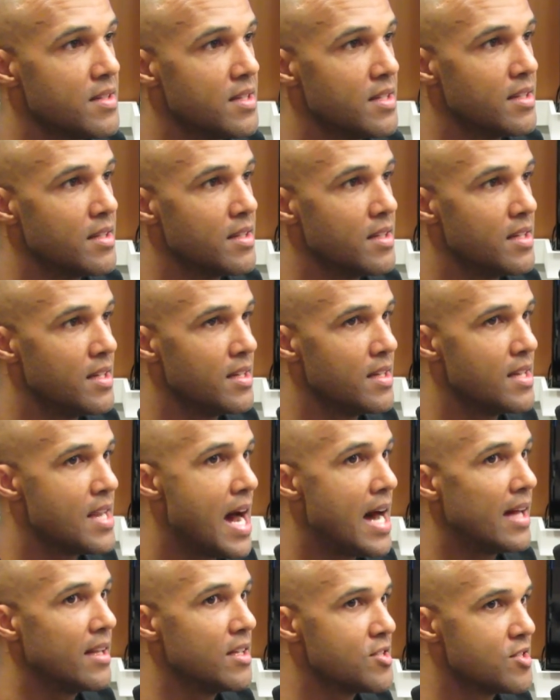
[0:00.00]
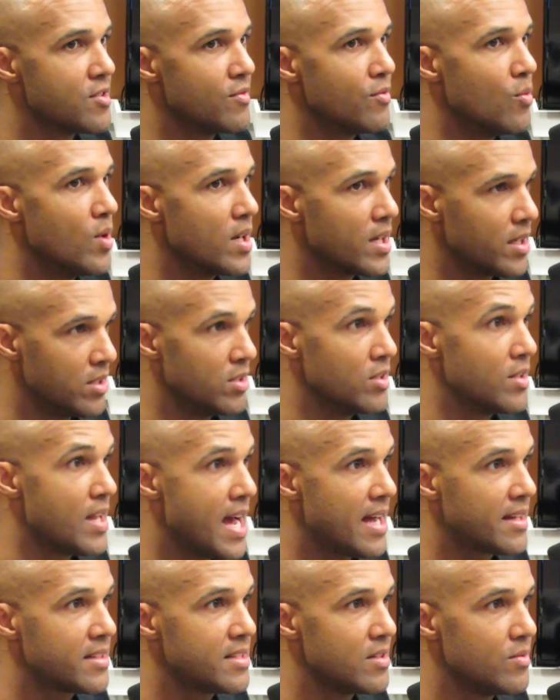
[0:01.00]
and knowledge of what good
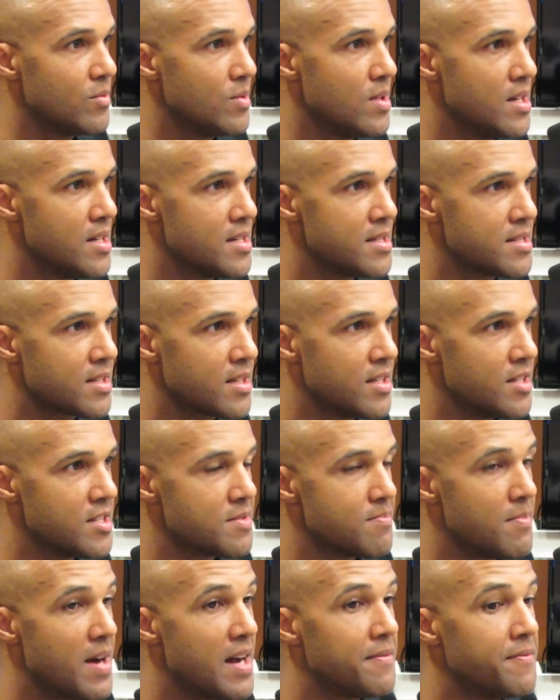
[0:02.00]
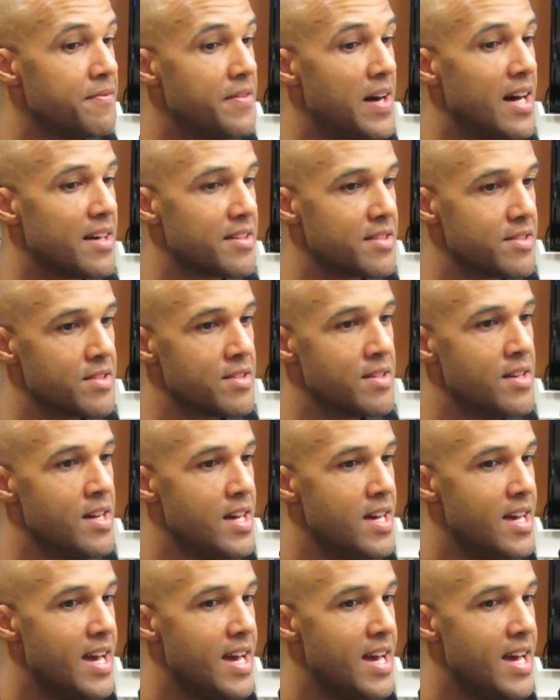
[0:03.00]
acting was because my father